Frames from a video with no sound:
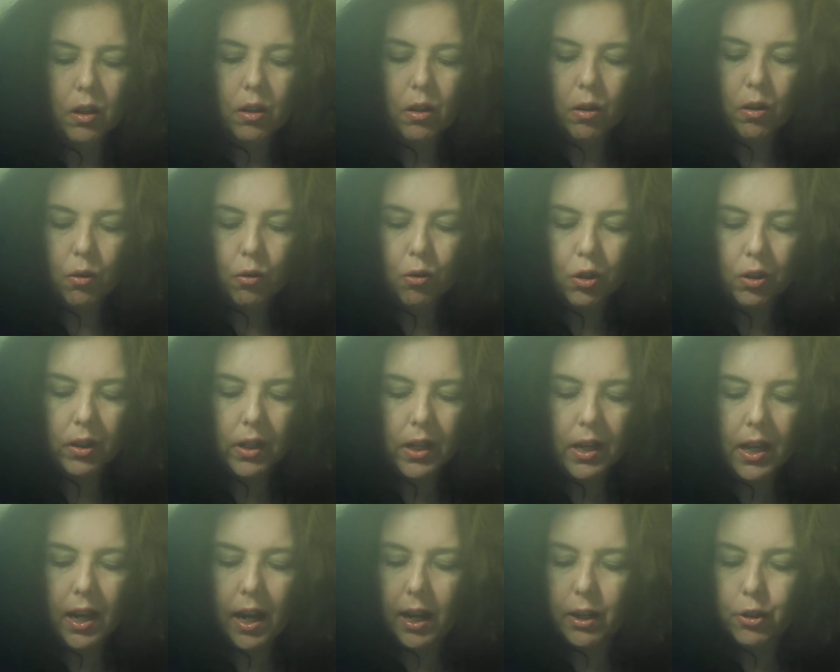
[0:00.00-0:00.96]

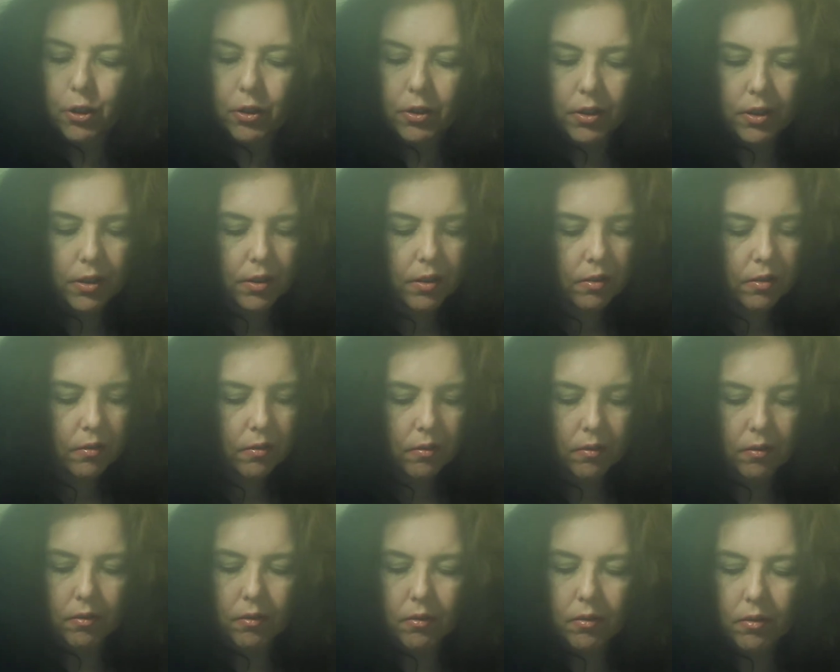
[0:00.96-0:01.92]
Usually I just
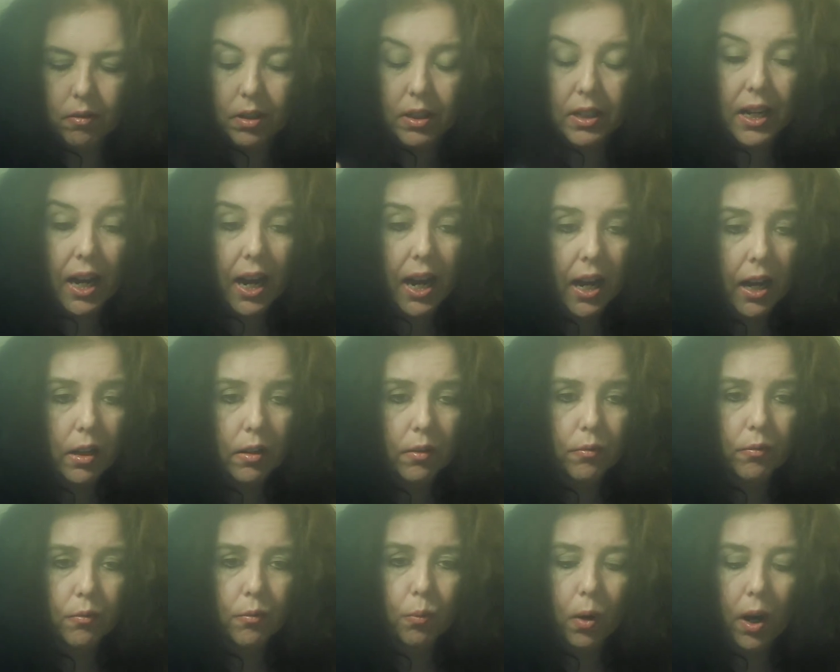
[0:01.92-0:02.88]

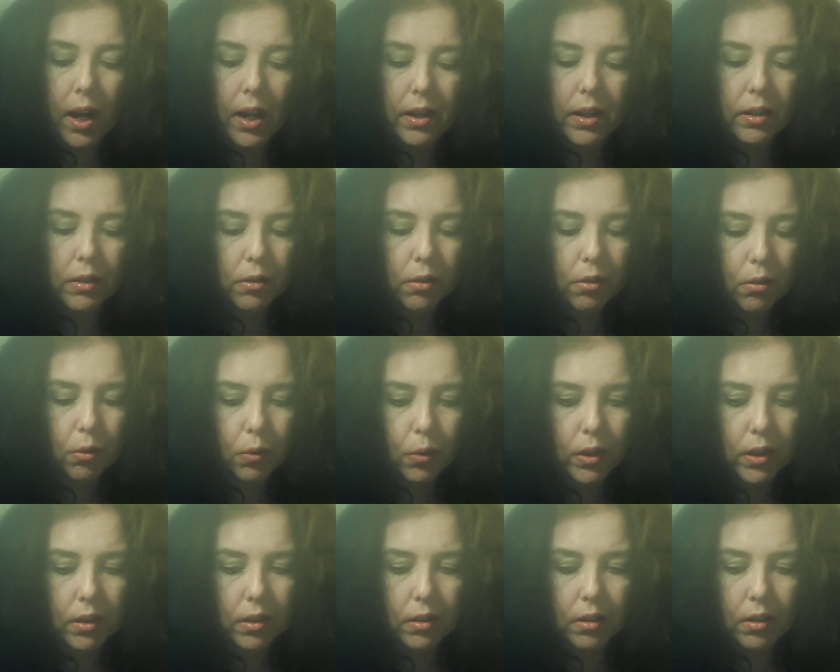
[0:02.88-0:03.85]
dive right into
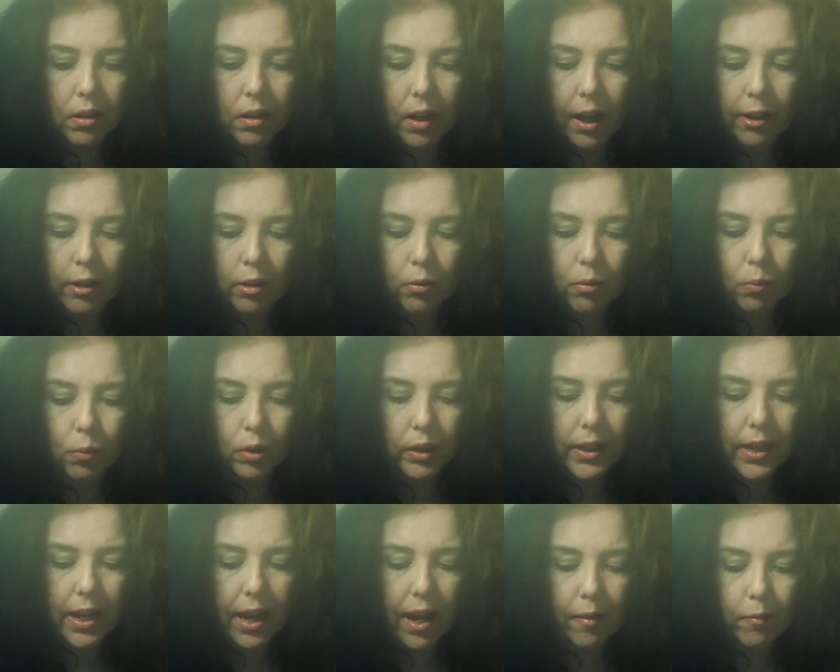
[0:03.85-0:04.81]
it, I don't
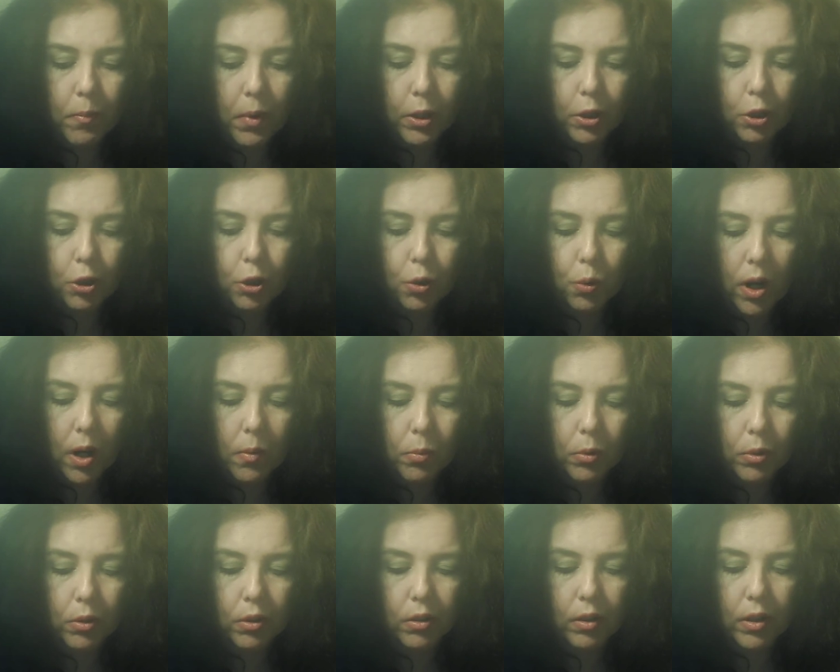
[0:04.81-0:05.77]
really have much
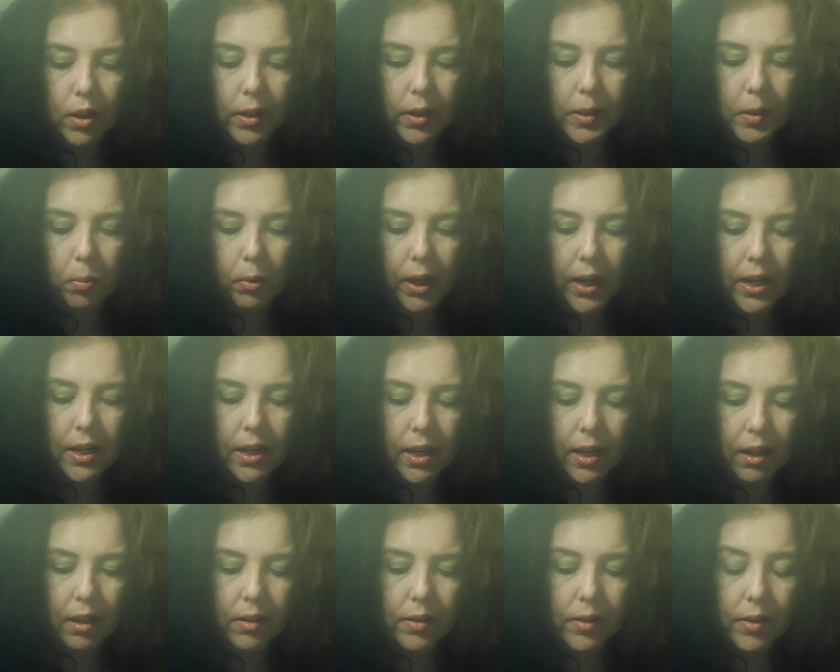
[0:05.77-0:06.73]
trouble
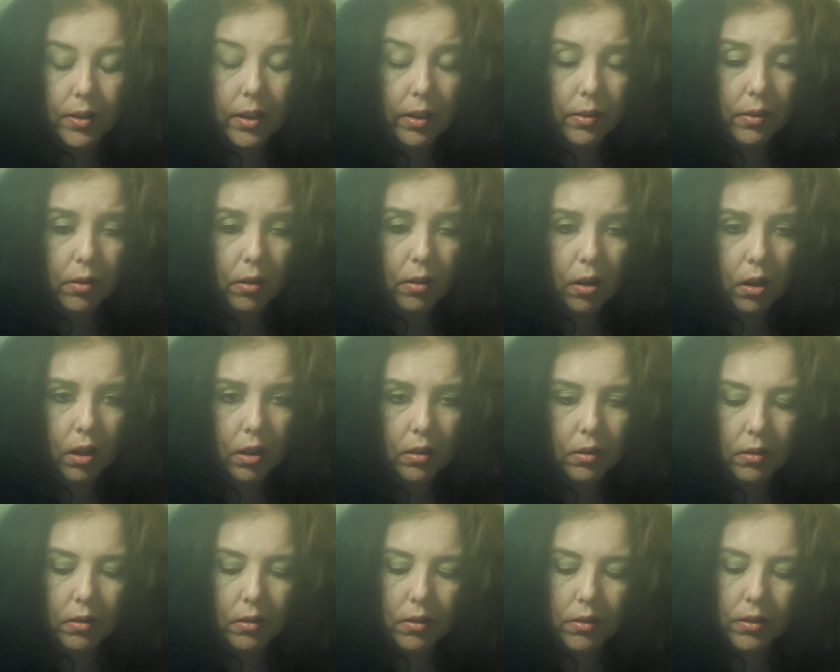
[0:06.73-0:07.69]
explaining six
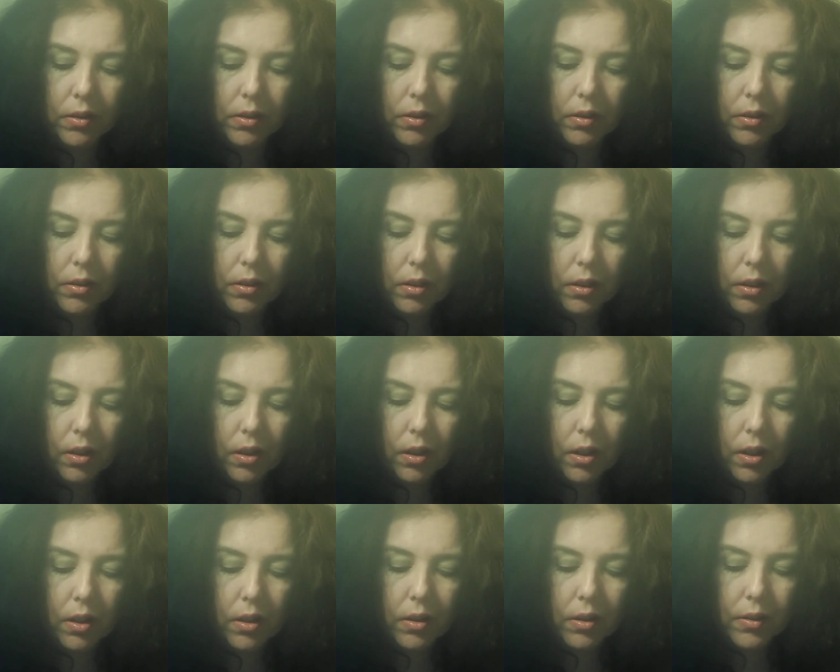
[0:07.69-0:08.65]
cards.
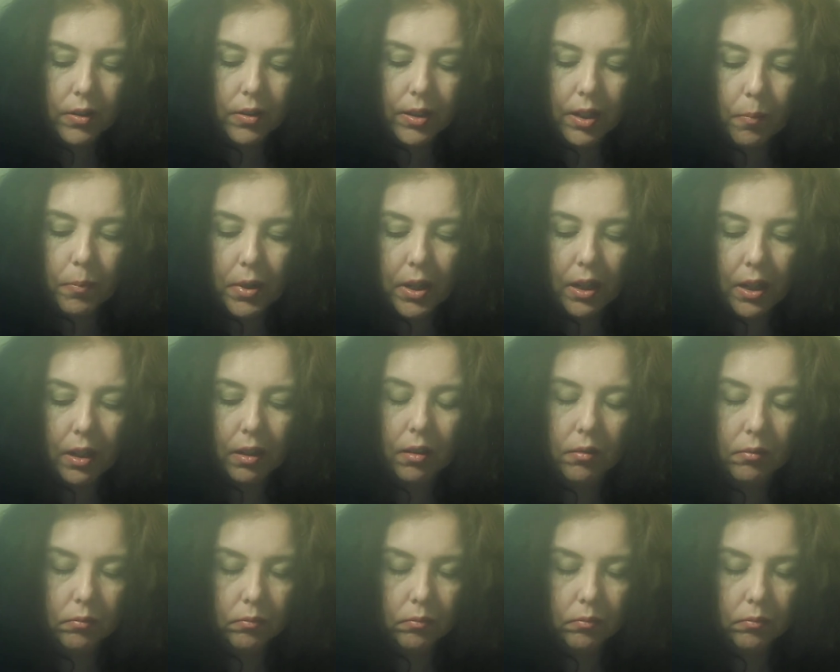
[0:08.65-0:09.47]
Something